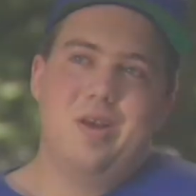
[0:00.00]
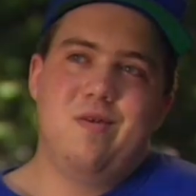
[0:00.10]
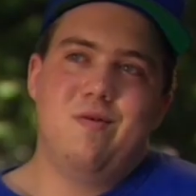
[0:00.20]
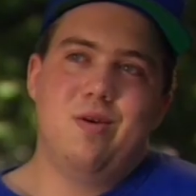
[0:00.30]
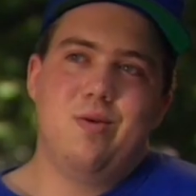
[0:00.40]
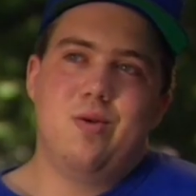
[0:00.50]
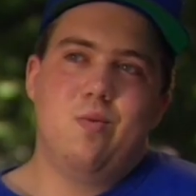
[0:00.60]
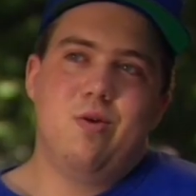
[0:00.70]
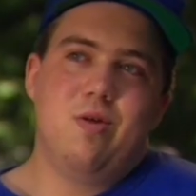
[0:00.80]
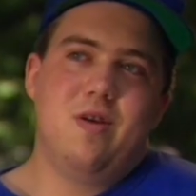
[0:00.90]
It really wasn't
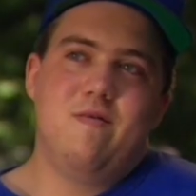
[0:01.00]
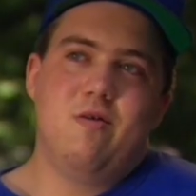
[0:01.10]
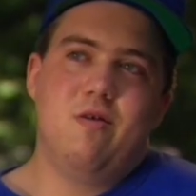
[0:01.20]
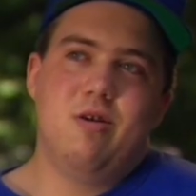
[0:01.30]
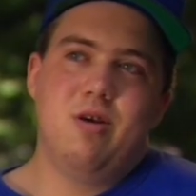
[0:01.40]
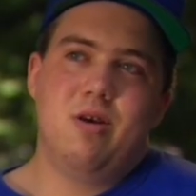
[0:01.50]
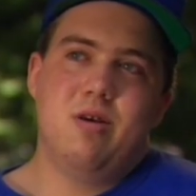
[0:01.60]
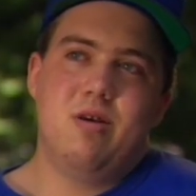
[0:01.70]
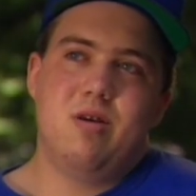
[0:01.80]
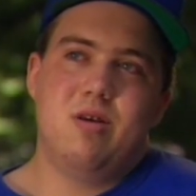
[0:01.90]
worth living, really.
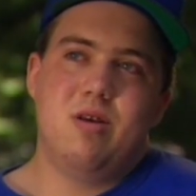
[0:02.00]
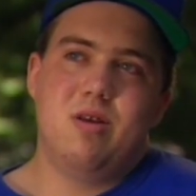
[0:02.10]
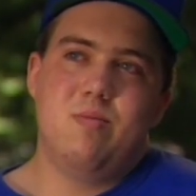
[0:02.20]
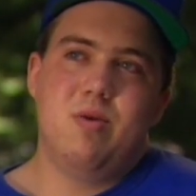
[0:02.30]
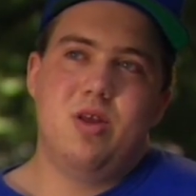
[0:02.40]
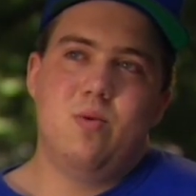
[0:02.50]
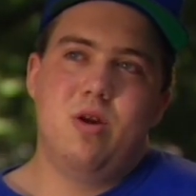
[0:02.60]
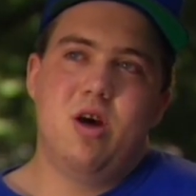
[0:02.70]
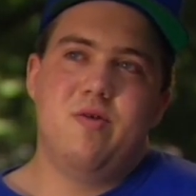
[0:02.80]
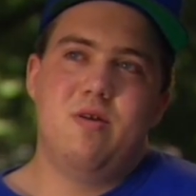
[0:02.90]
Be doing
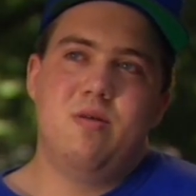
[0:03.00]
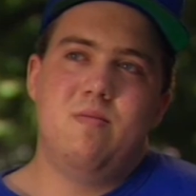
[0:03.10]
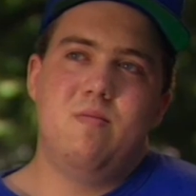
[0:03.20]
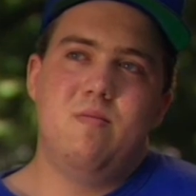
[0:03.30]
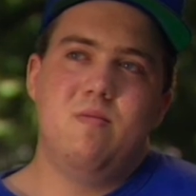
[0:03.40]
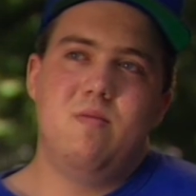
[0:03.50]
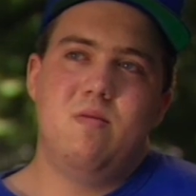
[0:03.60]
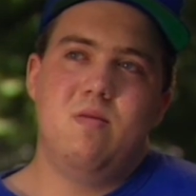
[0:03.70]
nothing.